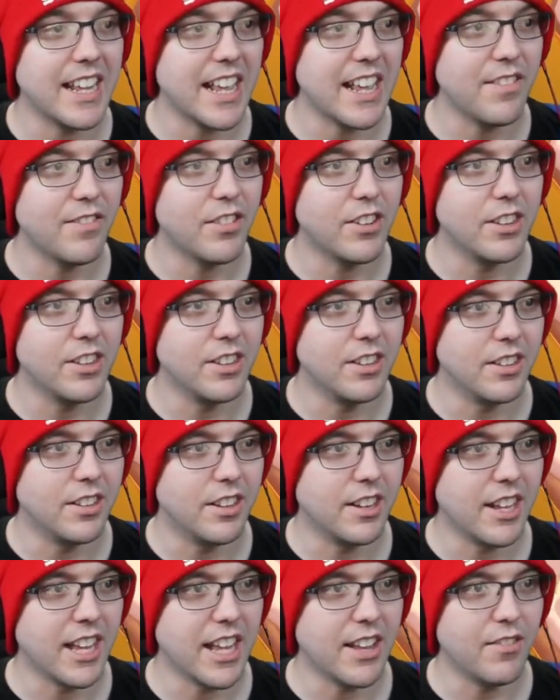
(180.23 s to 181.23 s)
even
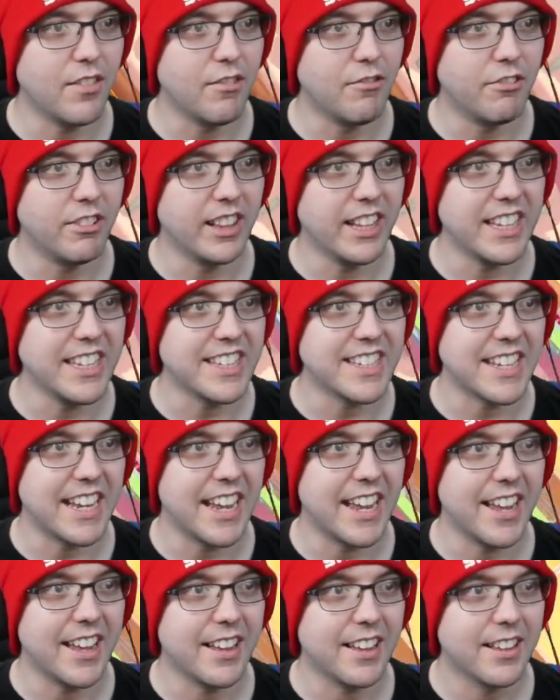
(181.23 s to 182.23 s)
even release
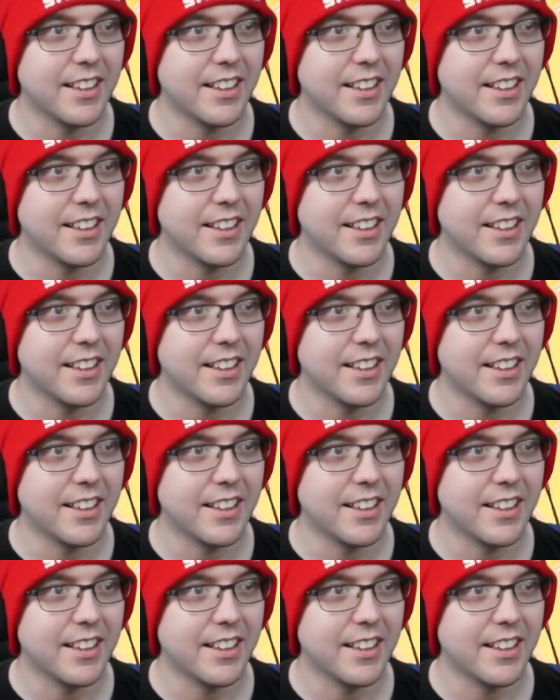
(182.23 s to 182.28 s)
it.